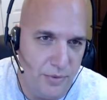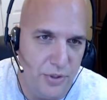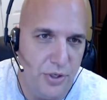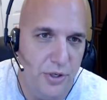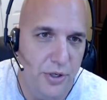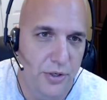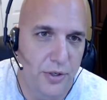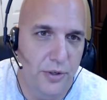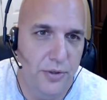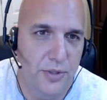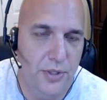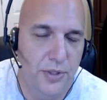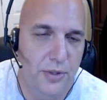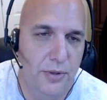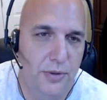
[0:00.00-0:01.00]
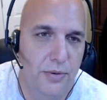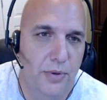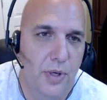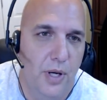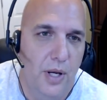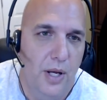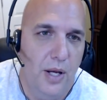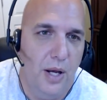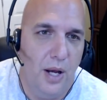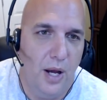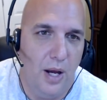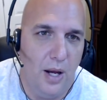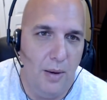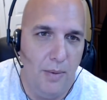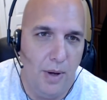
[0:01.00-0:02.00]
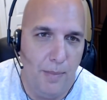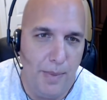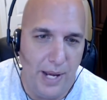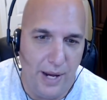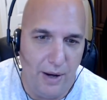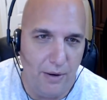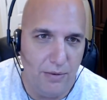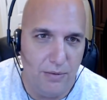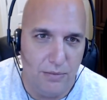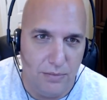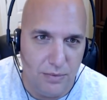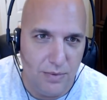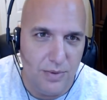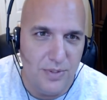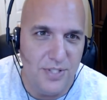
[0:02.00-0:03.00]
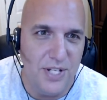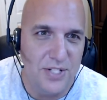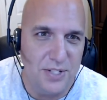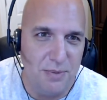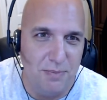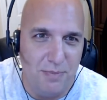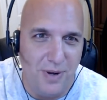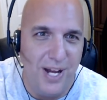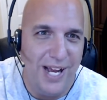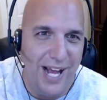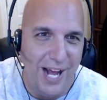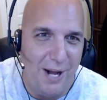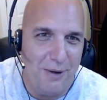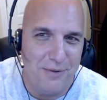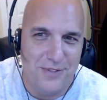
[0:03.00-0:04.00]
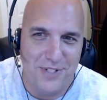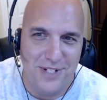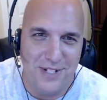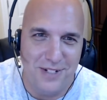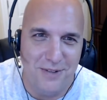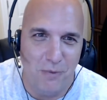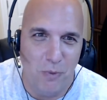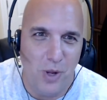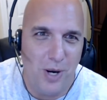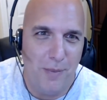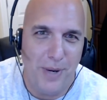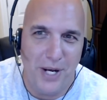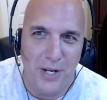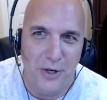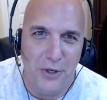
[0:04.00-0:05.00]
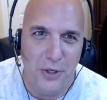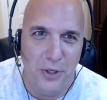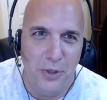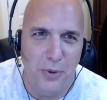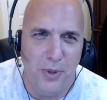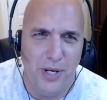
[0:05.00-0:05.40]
sure you do too uh, about yeah system layouts and what am I going to do